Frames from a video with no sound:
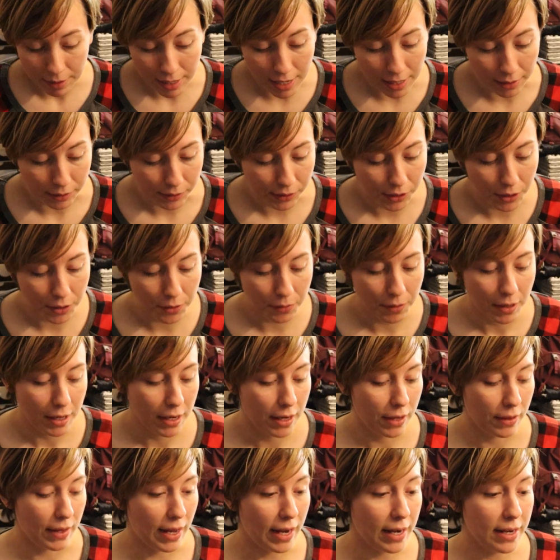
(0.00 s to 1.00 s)
Yeah, so
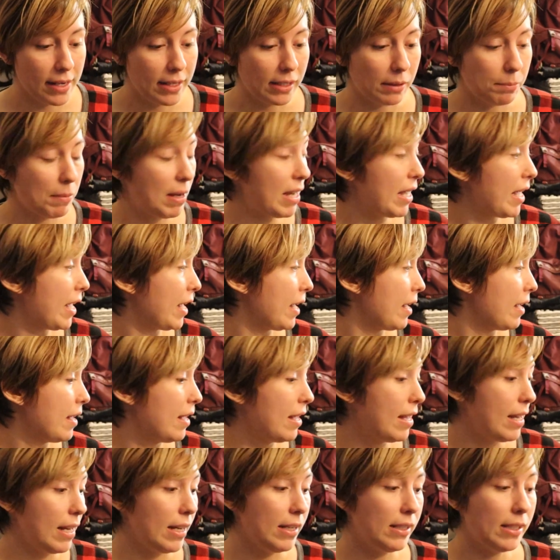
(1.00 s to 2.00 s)
that is my
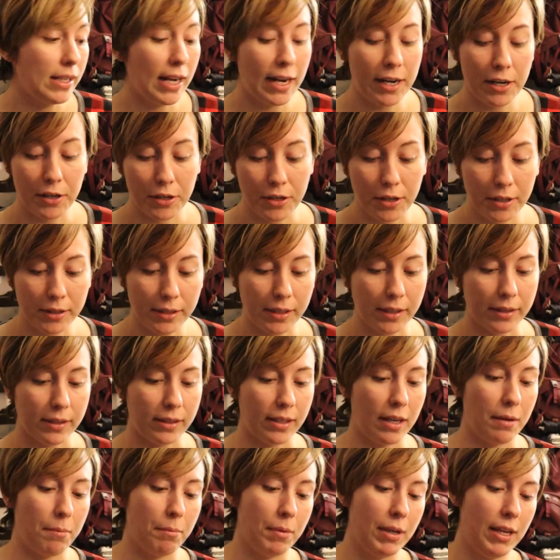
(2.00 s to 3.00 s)
entire cook
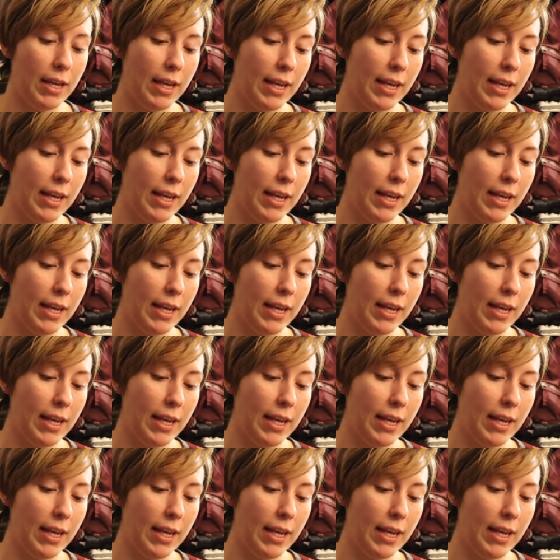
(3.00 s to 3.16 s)
system.